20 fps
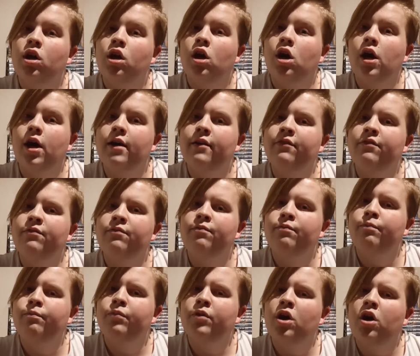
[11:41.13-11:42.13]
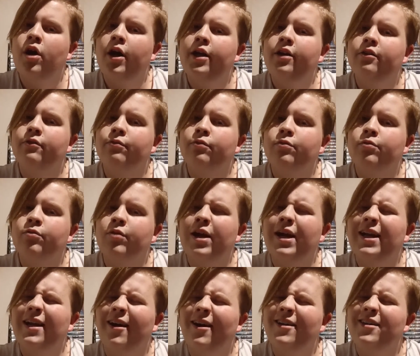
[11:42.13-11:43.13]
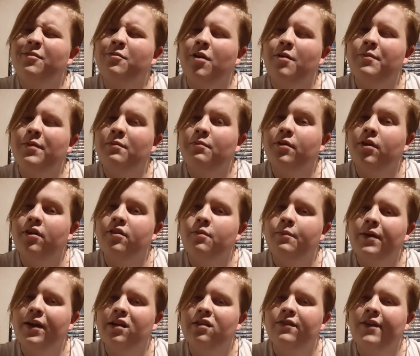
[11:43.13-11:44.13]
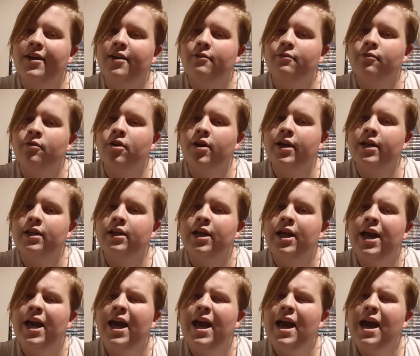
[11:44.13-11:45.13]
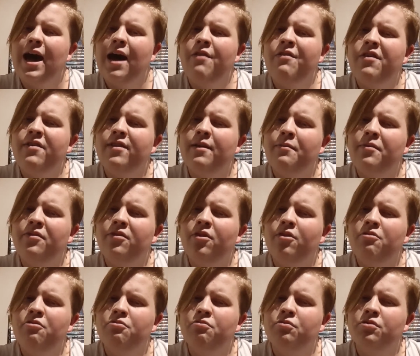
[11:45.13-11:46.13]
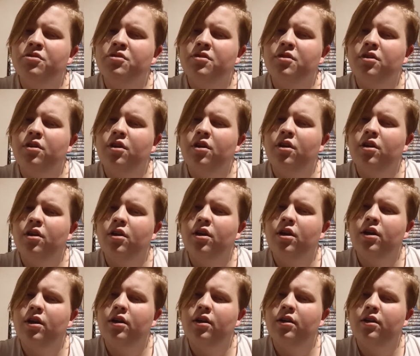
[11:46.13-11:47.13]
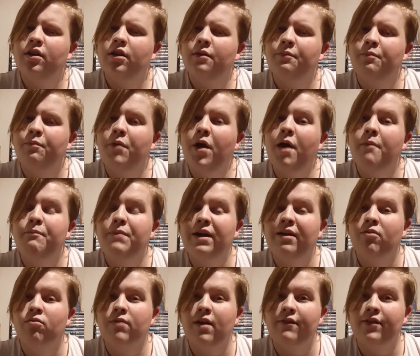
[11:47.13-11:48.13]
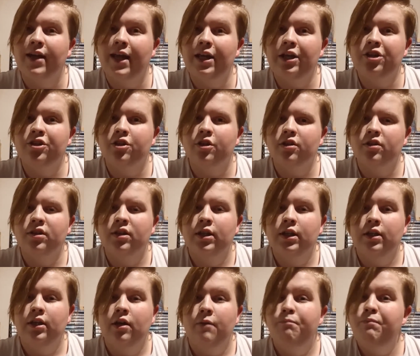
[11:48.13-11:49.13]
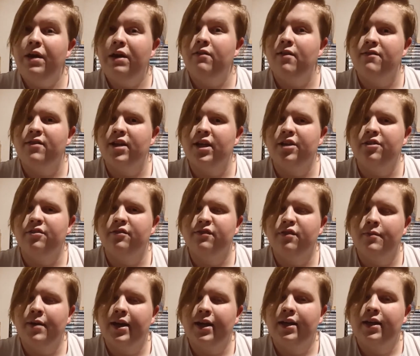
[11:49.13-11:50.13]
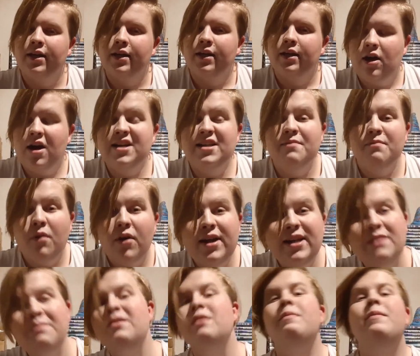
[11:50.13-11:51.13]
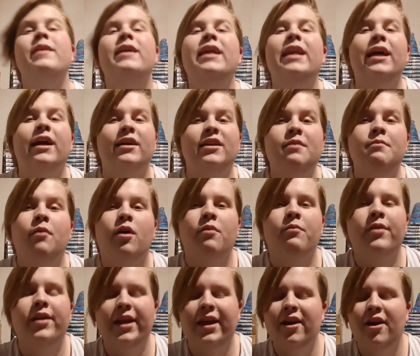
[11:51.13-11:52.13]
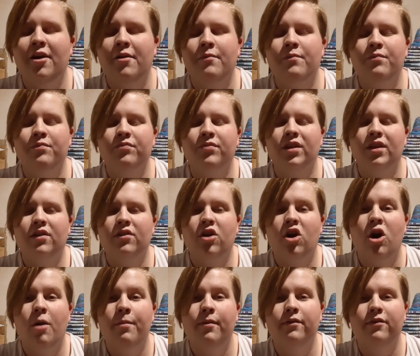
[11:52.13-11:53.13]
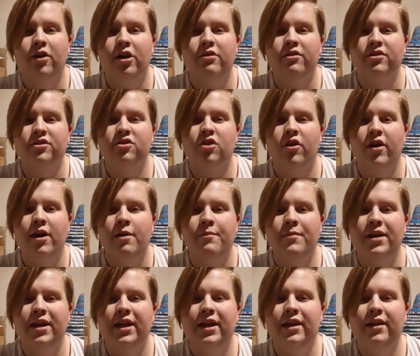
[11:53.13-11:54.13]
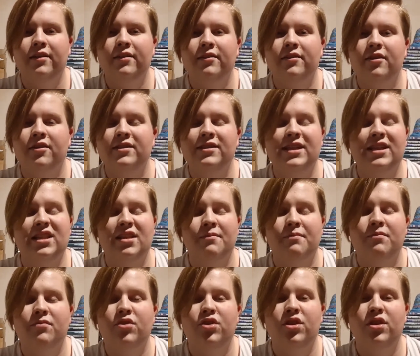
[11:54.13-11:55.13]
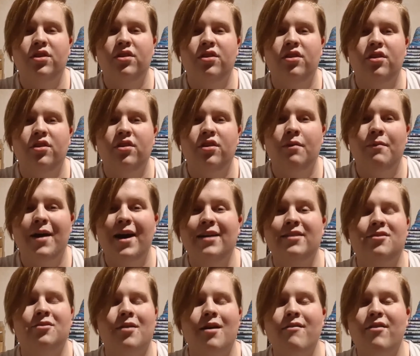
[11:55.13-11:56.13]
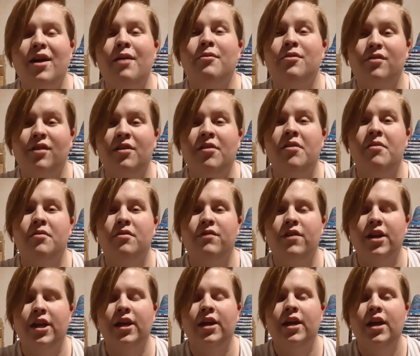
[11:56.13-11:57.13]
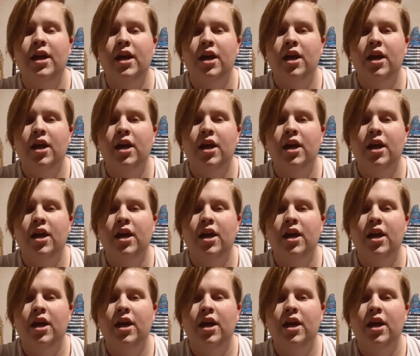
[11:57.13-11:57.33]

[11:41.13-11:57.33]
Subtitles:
I've kind of realised why people aren't the biggest fan of Ryan. And this episode was a big revelation. Big revelation for me. I didn't mind him in the beginning. I didn't mind when he, the Hopper virus got him and he started seeing the bats or whatever. I thought it was funny.